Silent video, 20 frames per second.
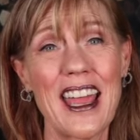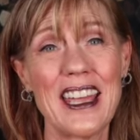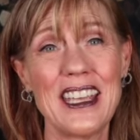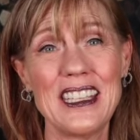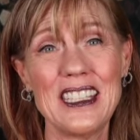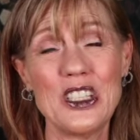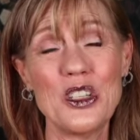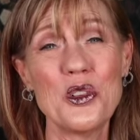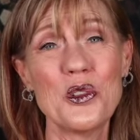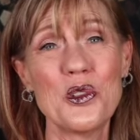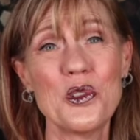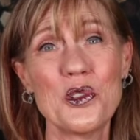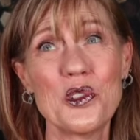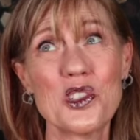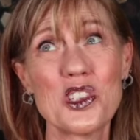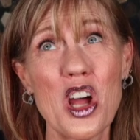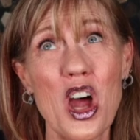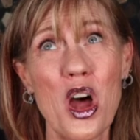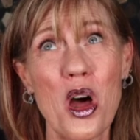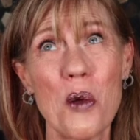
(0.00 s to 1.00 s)

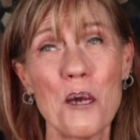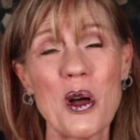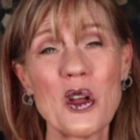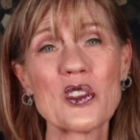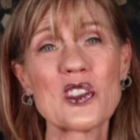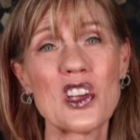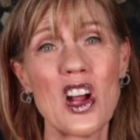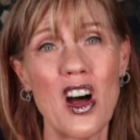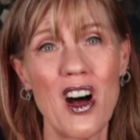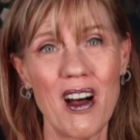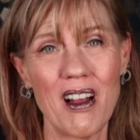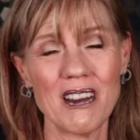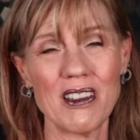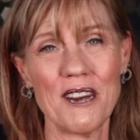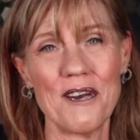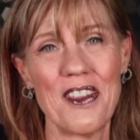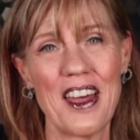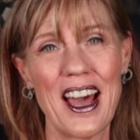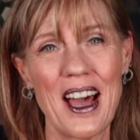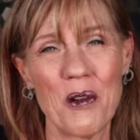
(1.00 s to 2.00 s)
used almost all
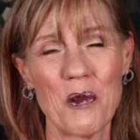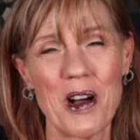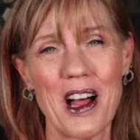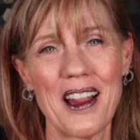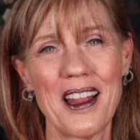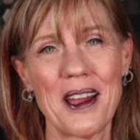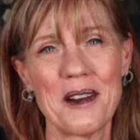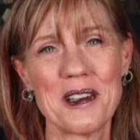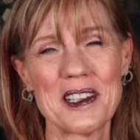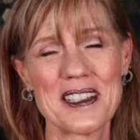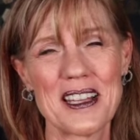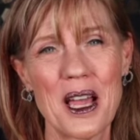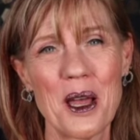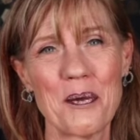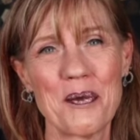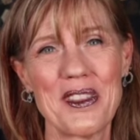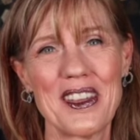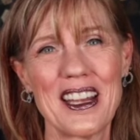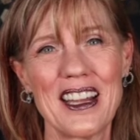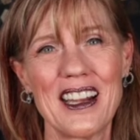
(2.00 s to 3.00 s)
of that while I was
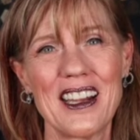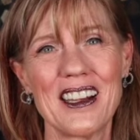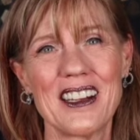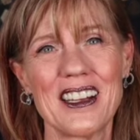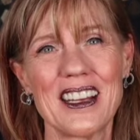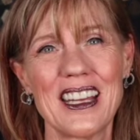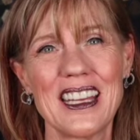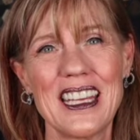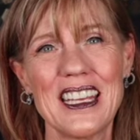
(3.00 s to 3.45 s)
up there